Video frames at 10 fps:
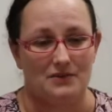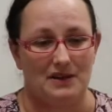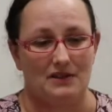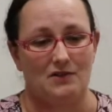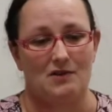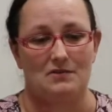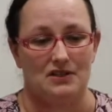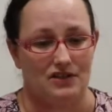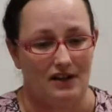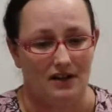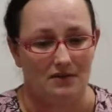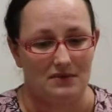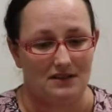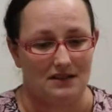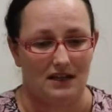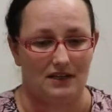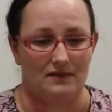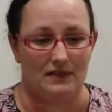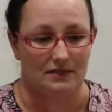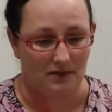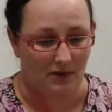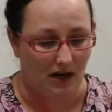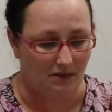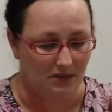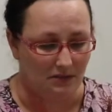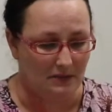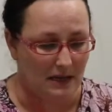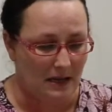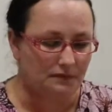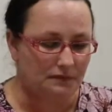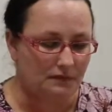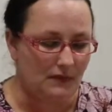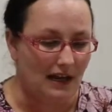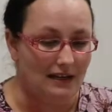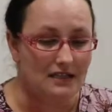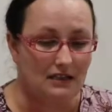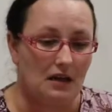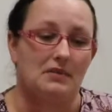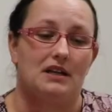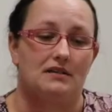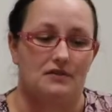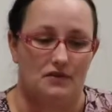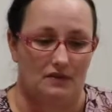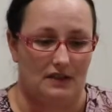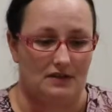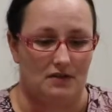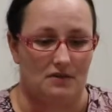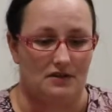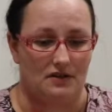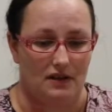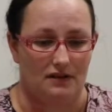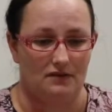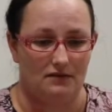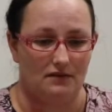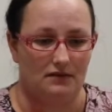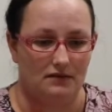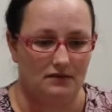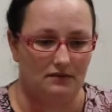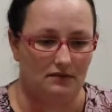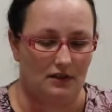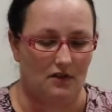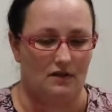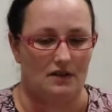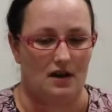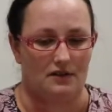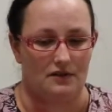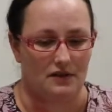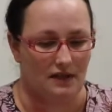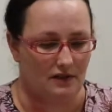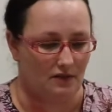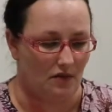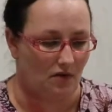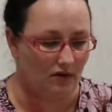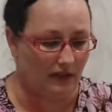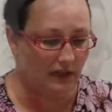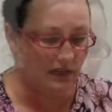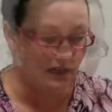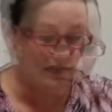So we can throw them in jail, but it's not gonna fix their problem. And it's limited, there's only so much that, you know, the doctors can do locally.